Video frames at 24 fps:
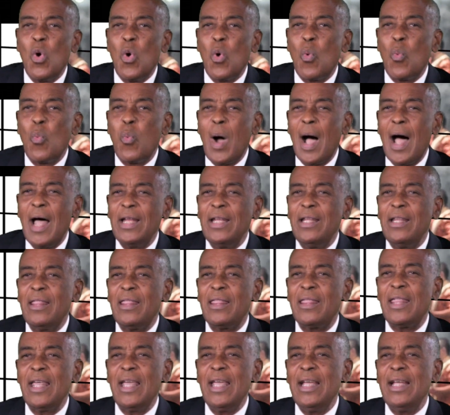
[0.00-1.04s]
One
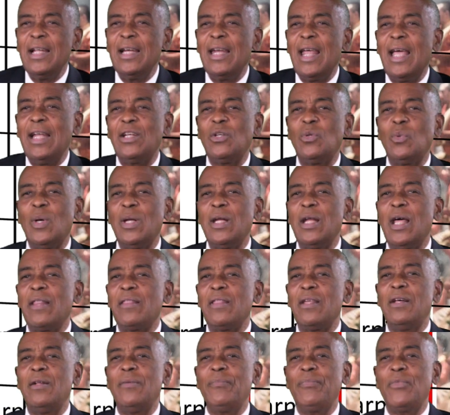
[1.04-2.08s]
thing led to
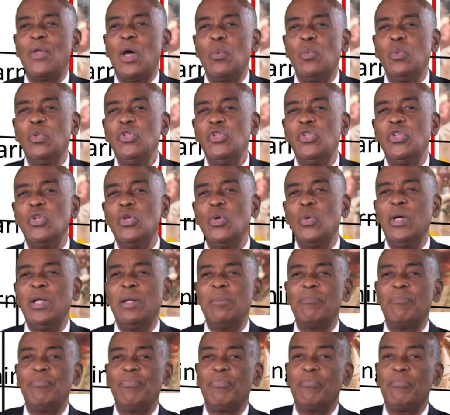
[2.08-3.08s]
another, and wouldn't you know it,